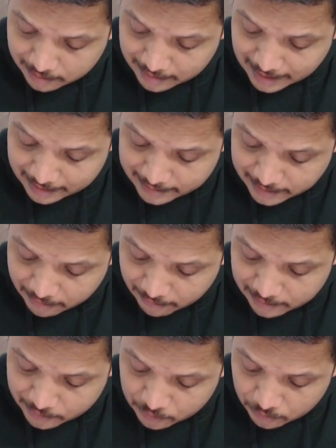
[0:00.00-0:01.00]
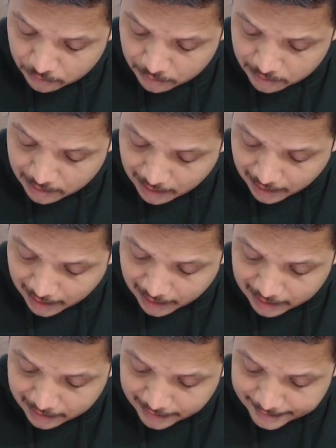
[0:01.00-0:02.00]
that is equals to
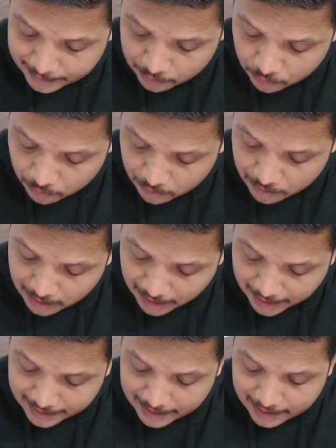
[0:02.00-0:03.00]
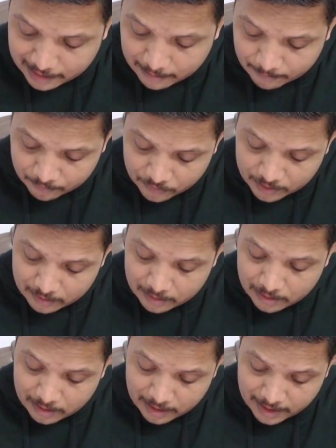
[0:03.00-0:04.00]
r into il
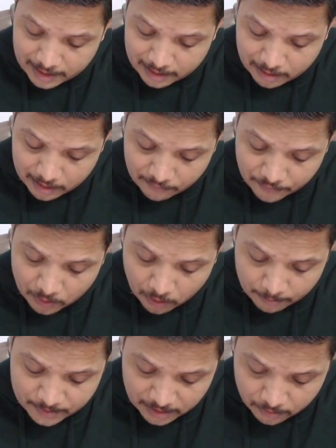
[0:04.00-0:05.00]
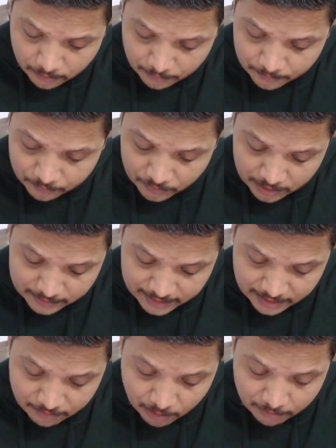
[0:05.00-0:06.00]
here if you observe
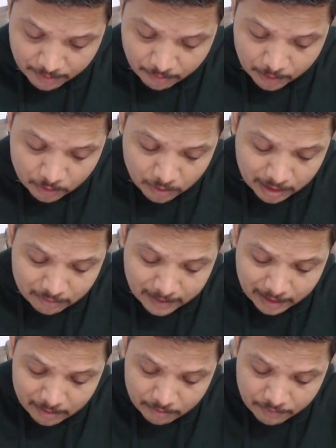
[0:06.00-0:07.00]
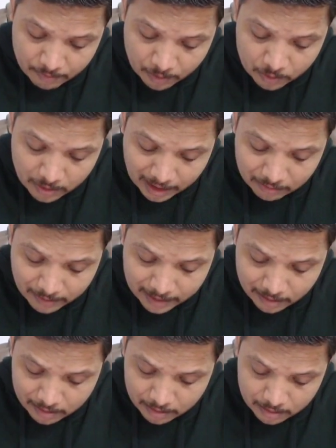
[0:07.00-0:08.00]
see what we want to convert we want to
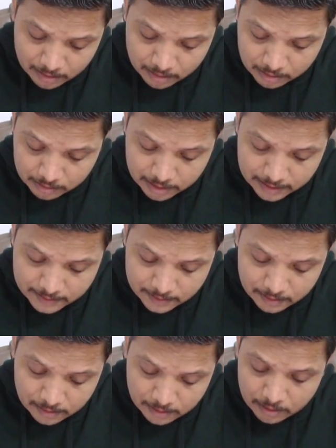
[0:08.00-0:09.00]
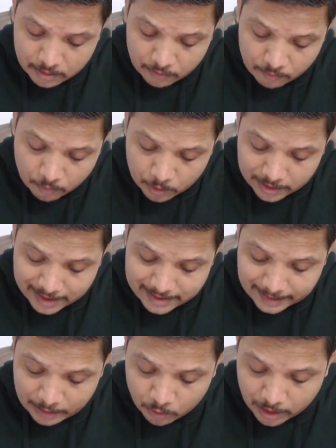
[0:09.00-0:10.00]
convert this voltage
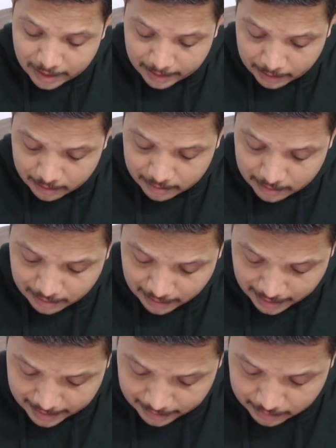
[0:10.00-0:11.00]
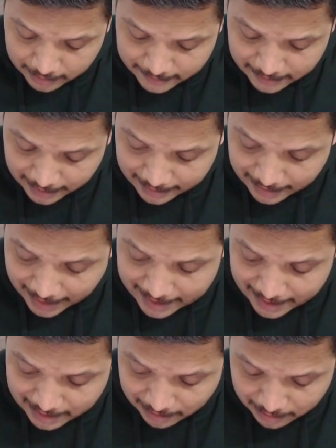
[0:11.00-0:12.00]
into current and this current
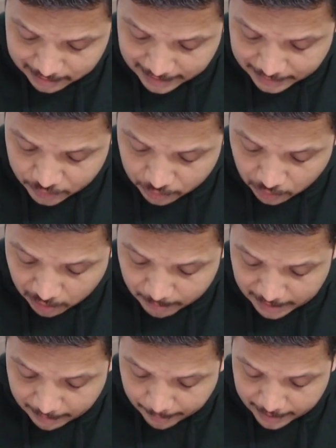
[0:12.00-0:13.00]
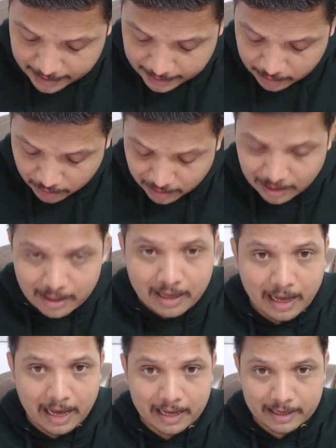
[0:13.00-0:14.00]
IL that should not be dependent on
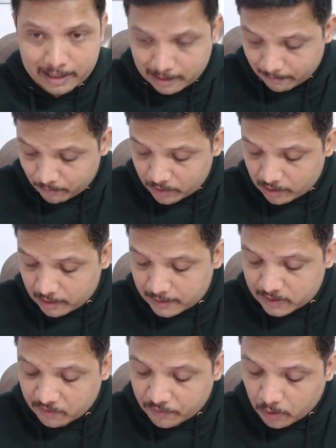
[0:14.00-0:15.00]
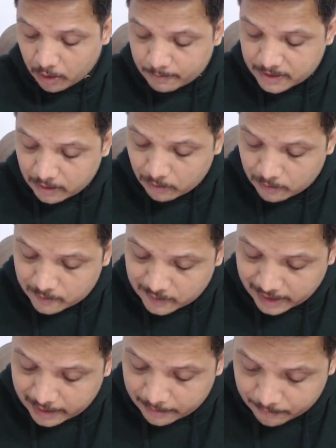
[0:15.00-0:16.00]
RL so if you observe,
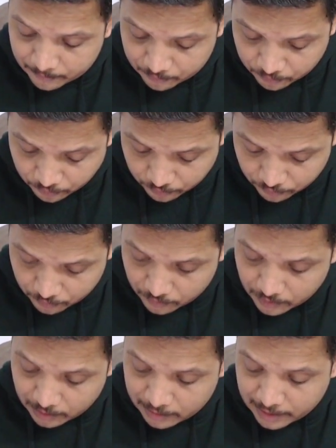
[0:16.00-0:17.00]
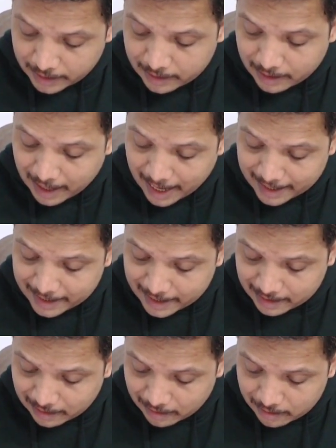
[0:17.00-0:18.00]
see here
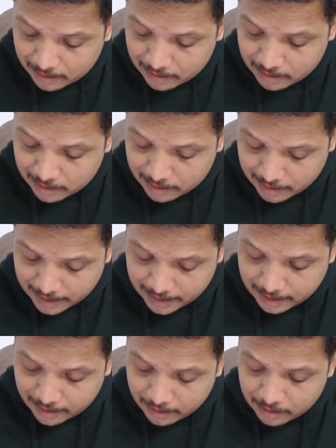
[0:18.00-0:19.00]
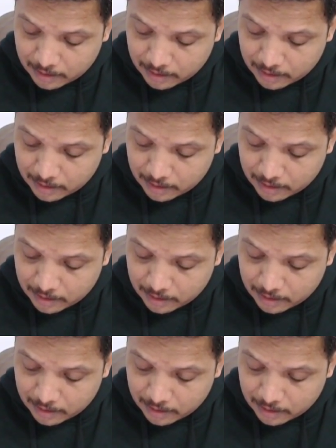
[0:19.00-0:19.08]
IL, here